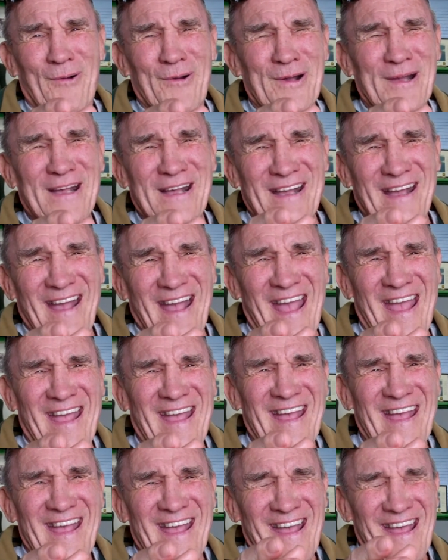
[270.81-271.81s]
Oh.
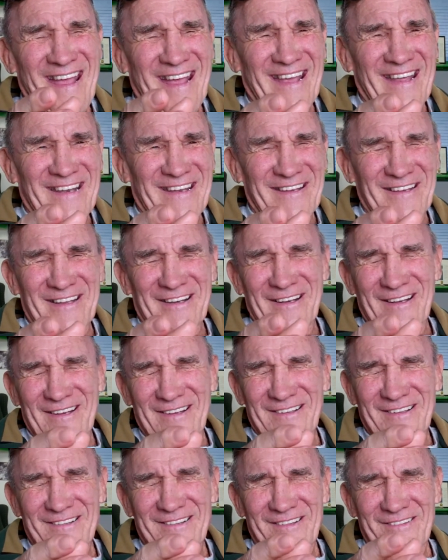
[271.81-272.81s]
And
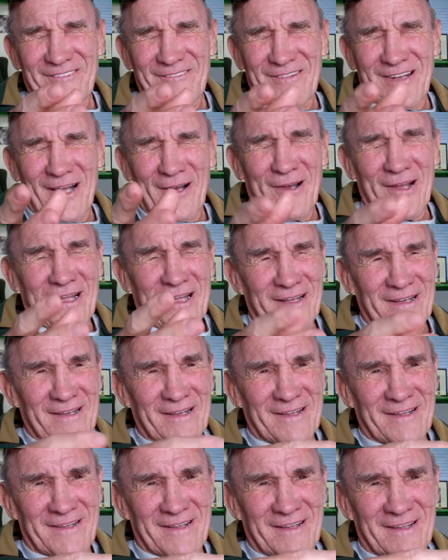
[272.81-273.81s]
when
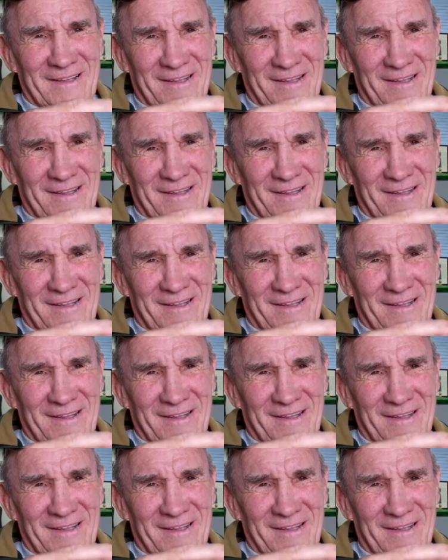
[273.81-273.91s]
I